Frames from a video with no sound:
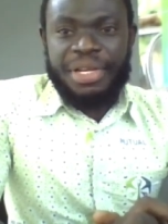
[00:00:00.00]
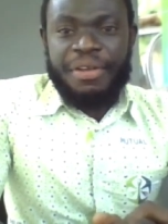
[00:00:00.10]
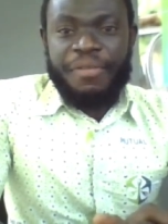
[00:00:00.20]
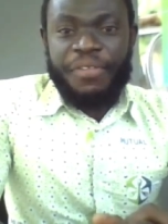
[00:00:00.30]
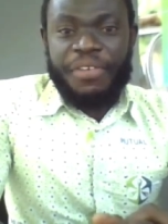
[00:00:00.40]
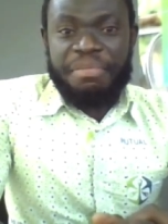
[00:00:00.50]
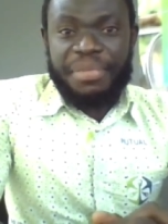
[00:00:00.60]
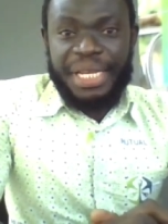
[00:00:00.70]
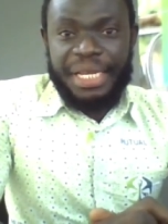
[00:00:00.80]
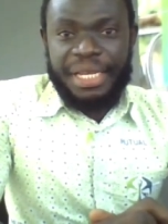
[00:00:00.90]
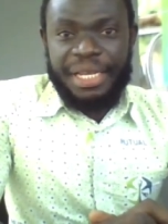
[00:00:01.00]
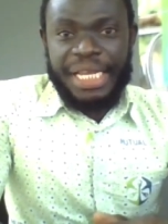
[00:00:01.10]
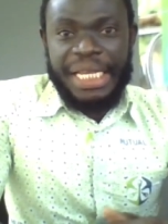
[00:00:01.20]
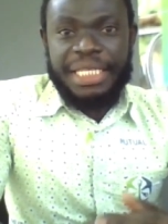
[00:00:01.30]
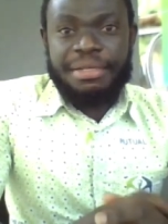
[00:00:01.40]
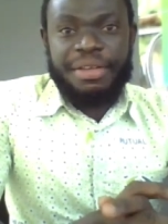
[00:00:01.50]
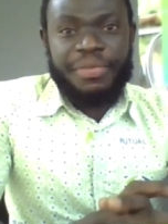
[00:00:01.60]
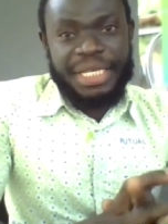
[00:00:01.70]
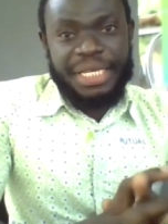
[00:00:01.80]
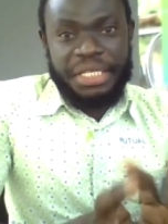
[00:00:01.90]
For me,
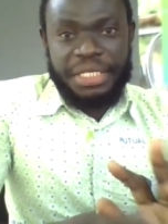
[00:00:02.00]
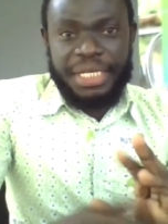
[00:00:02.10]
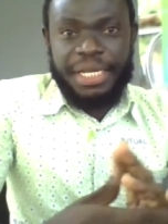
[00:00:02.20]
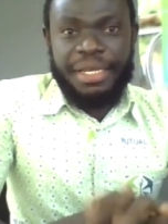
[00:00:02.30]
integrity is key.